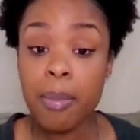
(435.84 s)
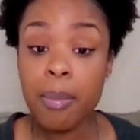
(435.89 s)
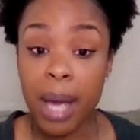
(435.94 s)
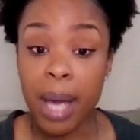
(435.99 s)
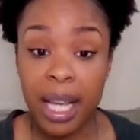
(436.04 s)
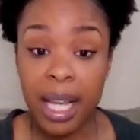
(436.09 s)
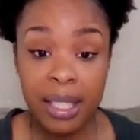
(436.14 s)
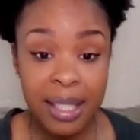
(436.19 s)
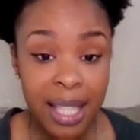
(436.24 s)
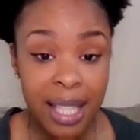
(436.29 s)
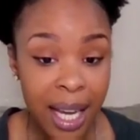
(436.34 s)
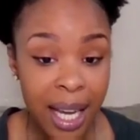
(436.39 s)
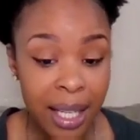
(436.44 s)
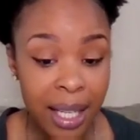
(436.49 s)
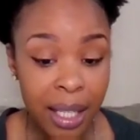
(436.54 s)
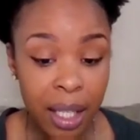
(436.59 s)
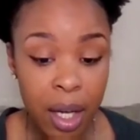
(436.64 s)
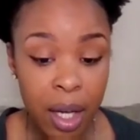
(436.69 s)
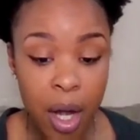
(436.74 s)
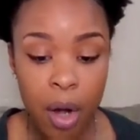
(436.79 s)

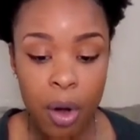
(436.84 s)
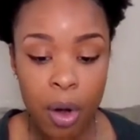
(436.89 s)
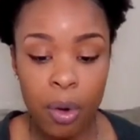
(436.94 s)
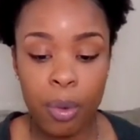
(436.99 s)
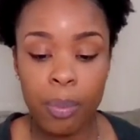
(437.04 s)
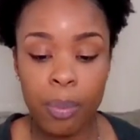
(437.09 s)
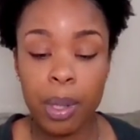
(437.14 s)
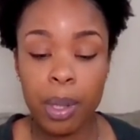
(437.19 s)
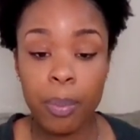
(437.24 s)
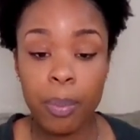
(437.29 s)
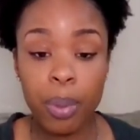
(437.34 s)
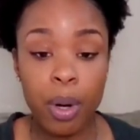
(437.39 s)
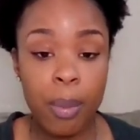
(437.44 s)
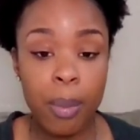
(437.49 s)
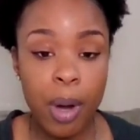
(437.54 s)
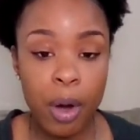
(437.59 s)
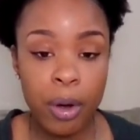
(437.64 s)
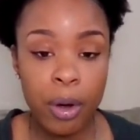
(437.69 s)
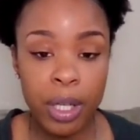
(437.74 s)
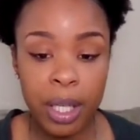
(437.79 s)
maintaining hope,
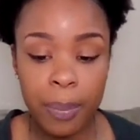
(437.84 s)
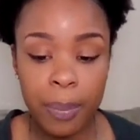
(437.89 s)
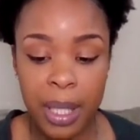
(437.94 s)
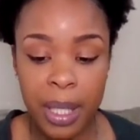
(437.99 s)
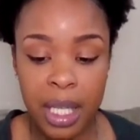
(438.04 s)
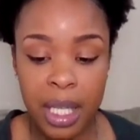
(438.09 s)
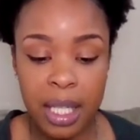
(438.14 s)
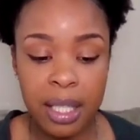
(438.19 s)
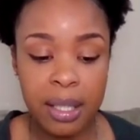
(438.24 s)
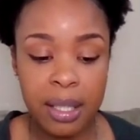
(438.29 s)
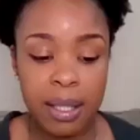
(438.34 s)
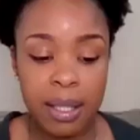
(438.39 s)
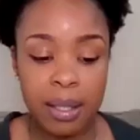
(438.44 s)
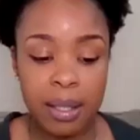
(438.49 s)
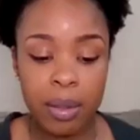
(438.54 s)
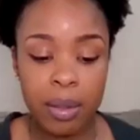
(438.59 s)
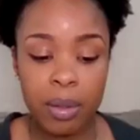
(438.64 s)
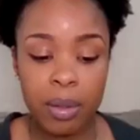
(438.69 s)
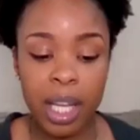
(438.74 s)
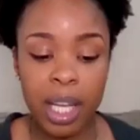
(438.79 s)
promoting
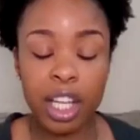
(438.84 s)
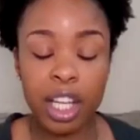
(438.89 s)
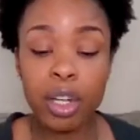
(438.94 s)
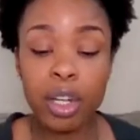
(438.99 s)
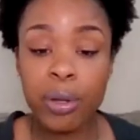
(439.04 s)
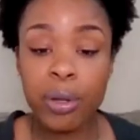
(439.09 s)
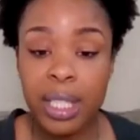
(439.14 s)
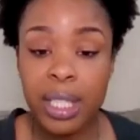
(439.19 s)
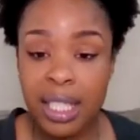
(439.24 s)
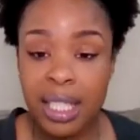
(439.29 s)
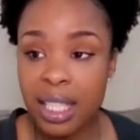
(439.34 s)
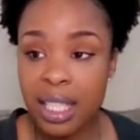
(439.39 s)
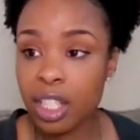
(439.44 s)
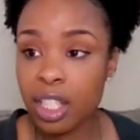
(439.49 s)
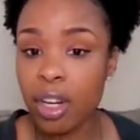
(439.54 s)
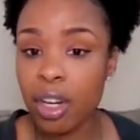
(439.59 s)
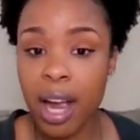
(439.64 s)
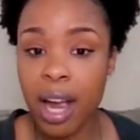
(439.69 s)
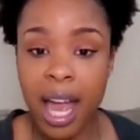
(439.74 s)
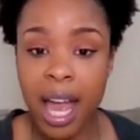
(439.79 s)
peace, increasing
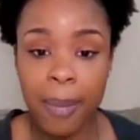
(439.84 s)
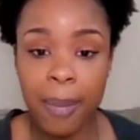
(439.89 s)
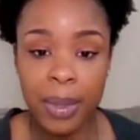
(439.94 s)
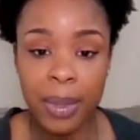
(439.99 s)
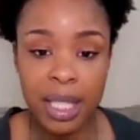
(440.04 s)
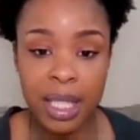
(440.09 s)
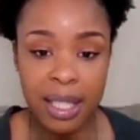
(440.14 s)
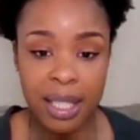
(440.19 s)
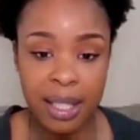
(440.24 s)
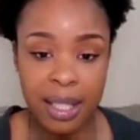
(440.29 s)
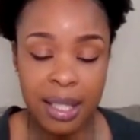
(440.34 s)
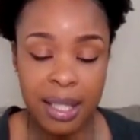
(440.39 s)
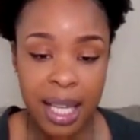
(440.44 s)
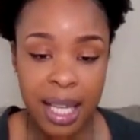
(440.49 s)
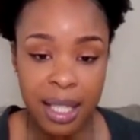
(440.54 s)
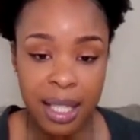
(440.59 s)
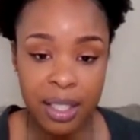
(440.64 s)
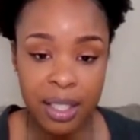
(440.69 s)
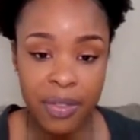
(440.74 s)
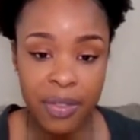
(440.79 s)
your happiness and
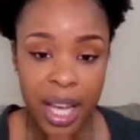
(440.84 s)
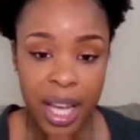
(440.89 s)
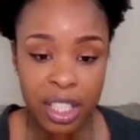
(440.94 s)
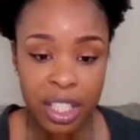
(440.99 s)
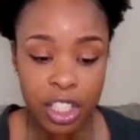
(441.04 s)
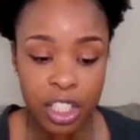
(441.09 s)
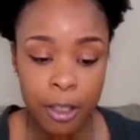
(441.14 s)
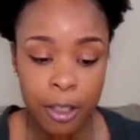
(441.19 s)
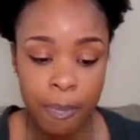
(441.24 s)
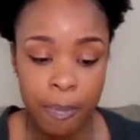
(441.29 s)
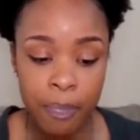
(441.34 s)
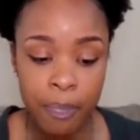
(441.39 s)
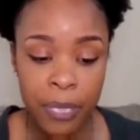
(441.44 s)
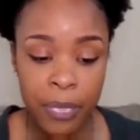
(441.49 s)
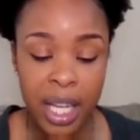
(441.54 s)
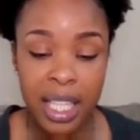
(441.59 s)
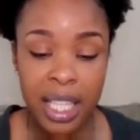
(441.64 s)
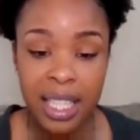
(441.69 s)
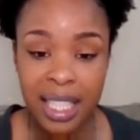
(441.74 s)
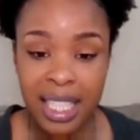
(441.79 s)
satisfaction.
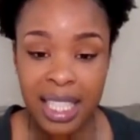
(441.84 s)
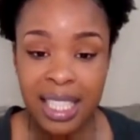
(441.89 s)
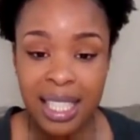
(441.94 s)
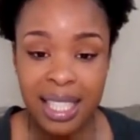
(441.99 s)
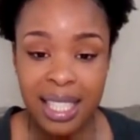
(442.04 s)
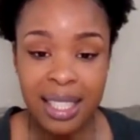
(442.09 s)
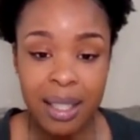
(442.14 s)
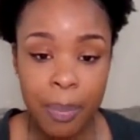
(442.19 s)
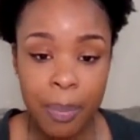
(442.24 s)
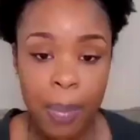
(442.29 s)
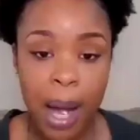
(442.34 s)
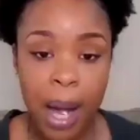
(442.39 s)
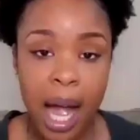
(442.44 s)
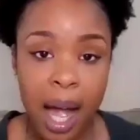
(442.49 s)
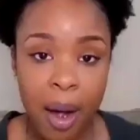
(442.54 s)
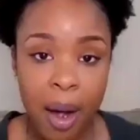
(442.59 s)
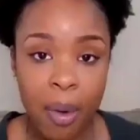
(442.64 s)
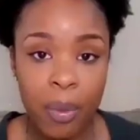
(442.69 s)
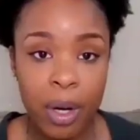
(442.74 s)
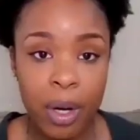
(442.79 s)
This is the
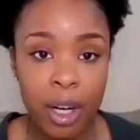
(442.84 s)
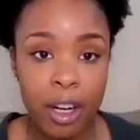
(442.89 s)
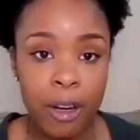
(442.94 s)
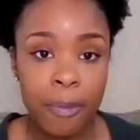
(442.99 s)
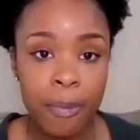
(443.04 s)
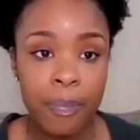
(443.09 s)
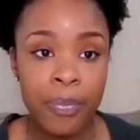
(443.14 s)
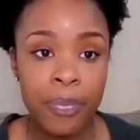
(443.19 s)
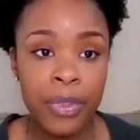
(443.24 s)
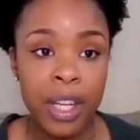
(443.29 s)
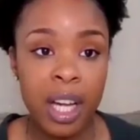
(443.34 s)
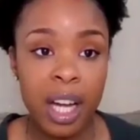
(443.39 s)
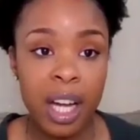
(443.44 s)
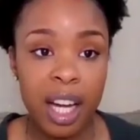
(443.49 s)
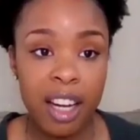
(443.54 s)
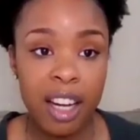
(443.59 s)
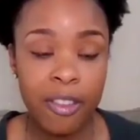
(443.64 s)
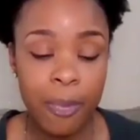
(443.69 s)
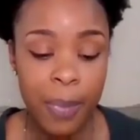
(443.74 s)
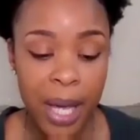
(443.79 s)
power
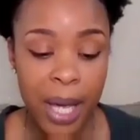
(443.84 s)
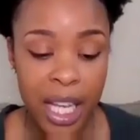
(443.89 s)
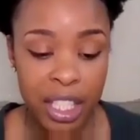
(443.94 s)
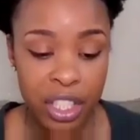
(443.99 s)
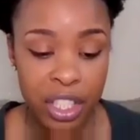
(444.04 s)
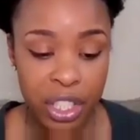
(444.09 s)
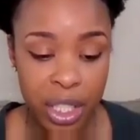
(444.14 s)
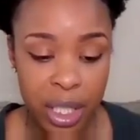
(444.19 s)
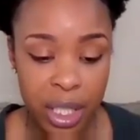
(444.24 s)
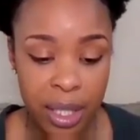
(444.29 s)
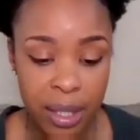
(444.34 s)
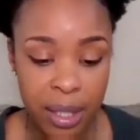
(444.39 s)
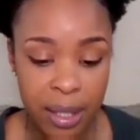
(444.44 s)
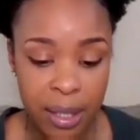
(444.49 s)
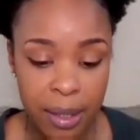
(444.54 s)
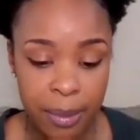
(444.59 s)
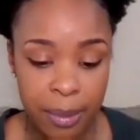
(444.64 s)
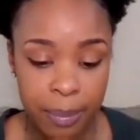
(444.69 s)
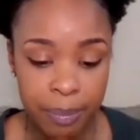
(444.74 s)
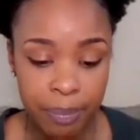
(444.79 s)
of
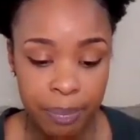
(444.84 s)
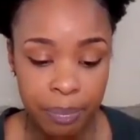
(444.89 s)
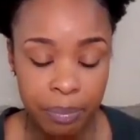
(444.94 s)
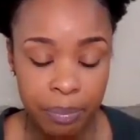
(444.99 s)
patience.